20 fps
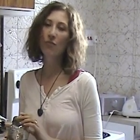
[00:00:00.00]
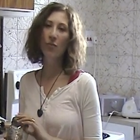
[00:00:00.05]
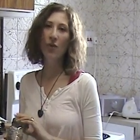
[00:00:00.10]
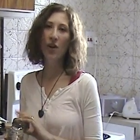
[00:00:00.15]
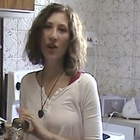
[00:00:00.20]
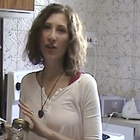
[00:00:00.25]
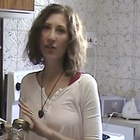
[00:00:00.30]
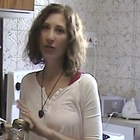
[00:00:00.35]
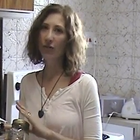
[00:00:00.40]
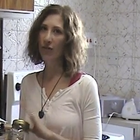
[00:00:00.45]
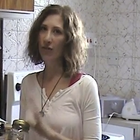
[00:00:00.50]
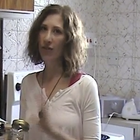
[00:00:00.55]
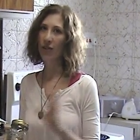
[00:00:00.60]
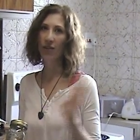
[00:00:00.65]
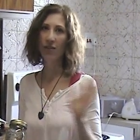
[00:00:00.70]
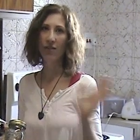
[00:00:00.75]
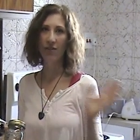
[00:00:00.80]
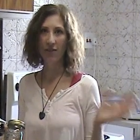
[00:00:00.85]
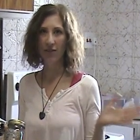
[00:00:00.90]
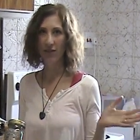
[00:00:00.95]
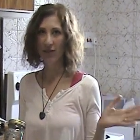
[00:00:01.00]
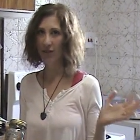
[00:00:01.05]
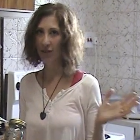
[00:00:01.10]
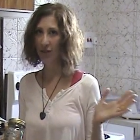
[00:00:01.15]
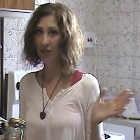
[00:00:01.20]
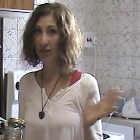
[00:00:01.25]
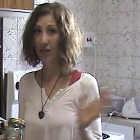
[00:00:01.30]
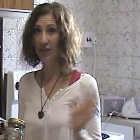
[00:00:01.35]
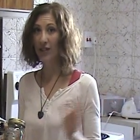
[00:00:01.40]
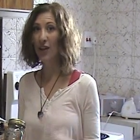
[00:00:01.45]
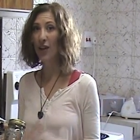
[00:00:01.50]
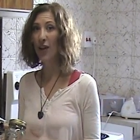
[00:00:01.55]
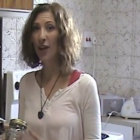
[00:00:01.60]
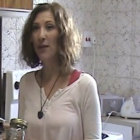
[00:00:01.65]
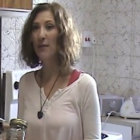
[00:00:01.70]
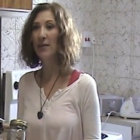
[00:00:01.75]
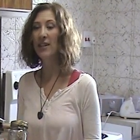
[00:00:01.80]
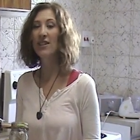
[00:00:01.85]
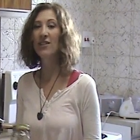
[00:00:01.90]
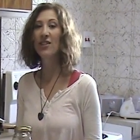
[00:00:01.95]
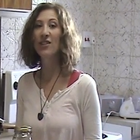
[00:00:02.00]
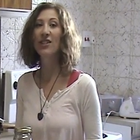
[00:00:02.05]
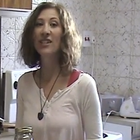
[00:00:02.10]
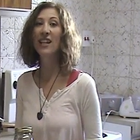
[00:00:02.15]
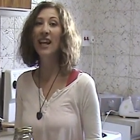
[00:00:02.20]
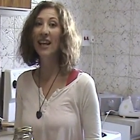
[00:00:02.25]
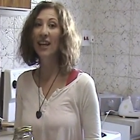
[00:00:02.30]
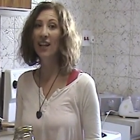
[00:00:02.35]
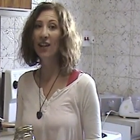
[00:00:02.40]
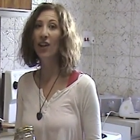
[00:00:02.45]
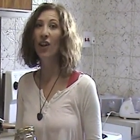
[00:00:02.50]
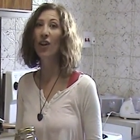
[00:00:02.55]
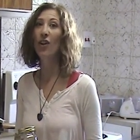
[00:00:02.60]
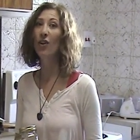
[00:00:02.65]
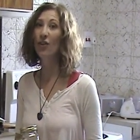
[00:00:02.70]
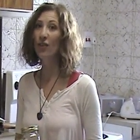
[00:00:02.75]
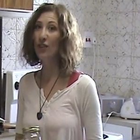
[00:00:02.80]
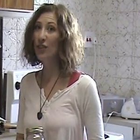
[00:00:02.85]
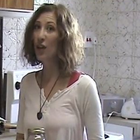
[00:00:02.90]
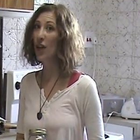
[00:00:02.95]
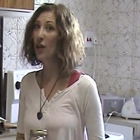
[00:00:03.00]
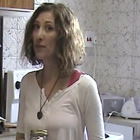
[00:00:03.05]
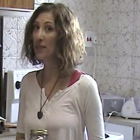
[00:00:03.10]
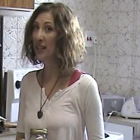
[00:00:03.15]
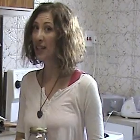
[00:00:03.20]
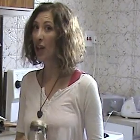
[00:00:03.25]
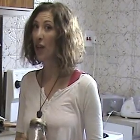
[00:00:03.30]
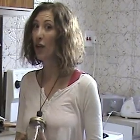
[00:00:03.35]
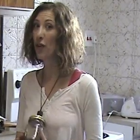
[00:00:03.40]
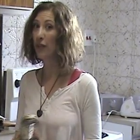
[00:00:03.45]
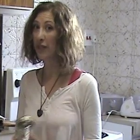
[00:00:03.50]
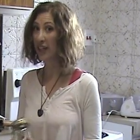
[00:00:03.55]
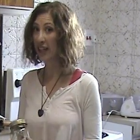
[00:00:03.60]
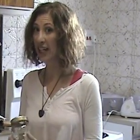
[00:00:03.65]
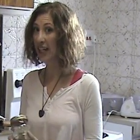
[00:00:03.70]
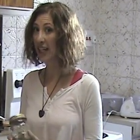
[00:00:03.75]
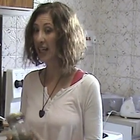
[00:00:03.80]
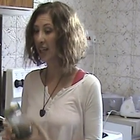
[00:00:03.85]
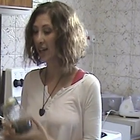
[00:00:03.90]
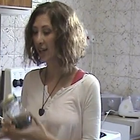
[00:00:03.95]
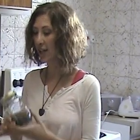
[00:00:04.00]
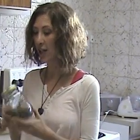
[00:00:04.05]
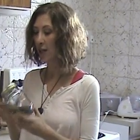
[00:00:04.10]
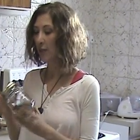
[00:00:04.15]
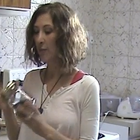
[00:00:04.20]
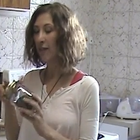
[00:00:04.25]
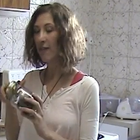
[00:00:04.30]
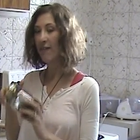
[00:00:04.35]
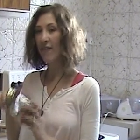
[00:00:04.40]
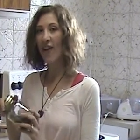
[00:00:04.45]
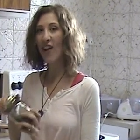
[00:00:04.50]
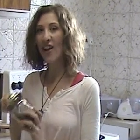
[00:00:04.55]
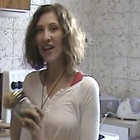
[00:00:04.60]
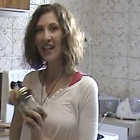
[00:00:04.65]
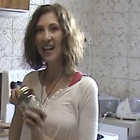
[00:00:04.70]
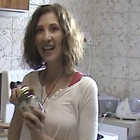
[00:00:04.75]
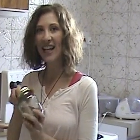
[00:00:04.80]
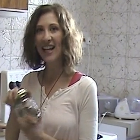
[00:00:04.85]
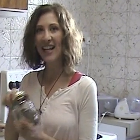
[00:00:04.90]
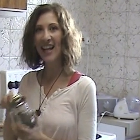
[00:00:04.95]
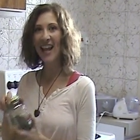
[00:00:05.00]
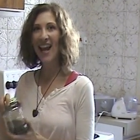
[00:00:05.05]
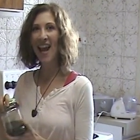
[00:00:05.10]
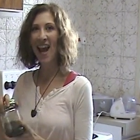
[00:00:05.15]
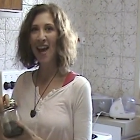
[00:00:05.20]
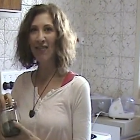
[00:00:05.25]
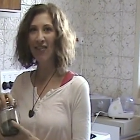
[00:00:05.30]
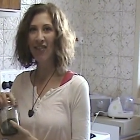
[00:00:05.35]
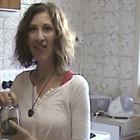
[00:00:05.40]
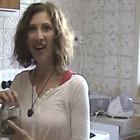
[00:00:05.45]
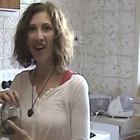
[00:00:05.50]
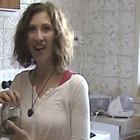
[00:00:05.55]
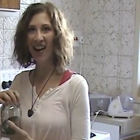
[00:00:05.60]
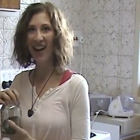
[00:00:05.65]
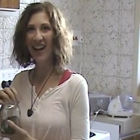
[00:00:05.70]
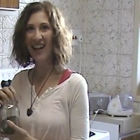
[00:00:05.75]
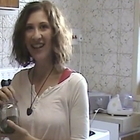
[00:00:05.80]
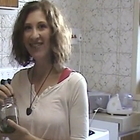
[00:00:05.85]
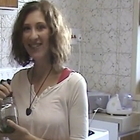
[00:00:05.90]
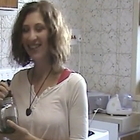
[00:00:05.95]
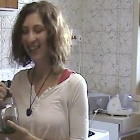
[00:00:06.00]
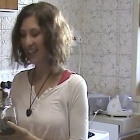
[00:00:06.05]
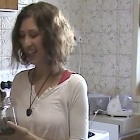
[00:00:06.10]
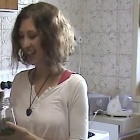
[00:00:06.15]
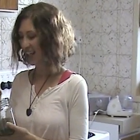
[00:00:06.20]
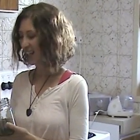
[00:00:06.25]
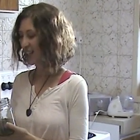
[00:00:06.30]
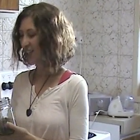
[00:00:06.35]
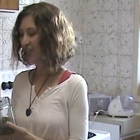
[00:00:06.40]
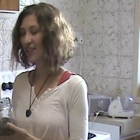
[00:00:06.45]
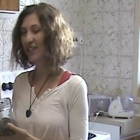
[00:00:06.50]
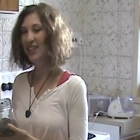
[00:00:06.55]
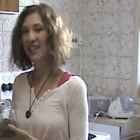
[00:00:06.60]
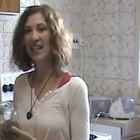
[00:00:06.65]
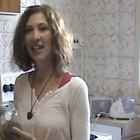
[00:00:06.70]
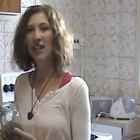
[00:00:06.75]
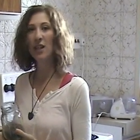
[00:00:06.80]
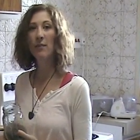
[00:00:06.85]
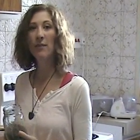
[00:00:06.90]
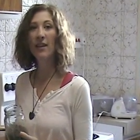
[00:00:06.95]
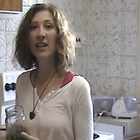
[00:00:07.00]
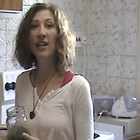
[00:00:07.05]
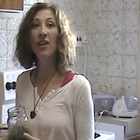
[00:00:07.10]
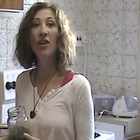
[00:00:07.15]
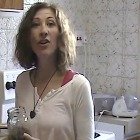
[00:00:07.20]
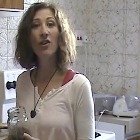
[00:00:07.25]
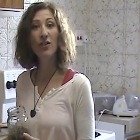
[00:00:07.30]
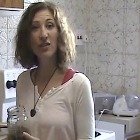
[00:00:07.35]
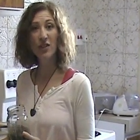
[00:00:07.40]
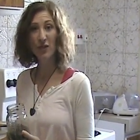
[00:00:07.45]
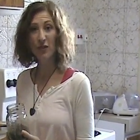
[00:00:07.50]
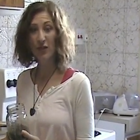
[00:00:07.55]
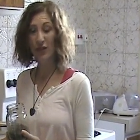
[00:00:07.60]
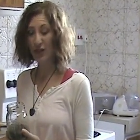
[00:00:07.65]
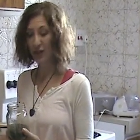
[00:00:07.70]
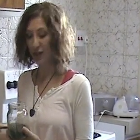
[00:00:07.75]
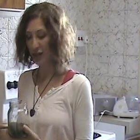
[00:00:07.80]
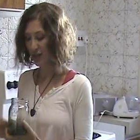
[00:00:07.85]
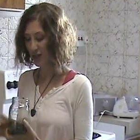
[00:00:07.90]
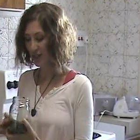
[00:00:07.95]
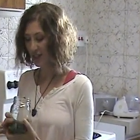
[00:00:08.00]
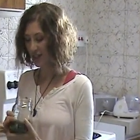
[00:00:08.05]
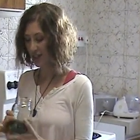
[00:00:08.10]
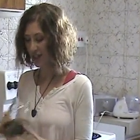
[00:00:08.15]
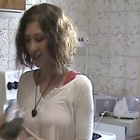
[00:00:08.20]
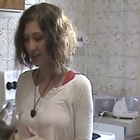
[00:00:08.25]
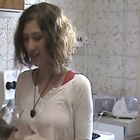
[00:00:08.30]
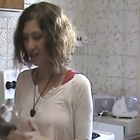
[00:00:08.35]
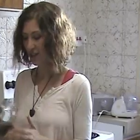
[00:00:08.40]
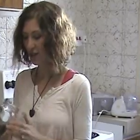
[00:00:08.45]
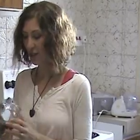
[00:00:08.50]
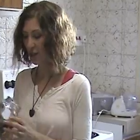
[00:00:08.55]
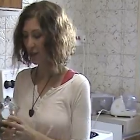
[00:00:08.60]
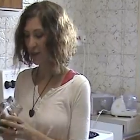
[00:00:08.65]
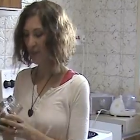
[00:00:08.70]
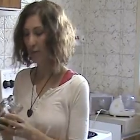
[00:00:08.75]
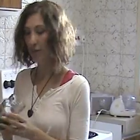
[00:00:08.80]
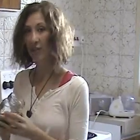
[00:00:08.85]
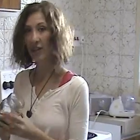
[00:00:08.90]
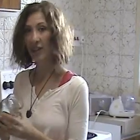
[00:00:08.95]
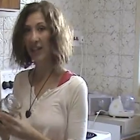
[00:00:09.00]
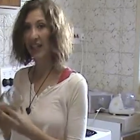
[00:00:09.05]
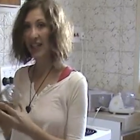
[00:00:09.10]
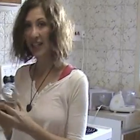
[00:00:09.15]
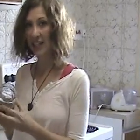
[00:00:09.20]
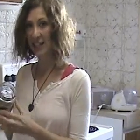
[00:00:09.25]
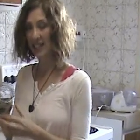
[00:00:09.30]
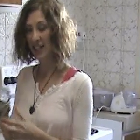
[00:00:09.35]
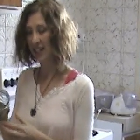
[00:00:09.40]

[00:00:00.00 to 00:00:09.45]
world for a long time. It's just taken a long time to get over here, but finally they have arrived. You're seeing them in lots of stores. So it should be pretty easy.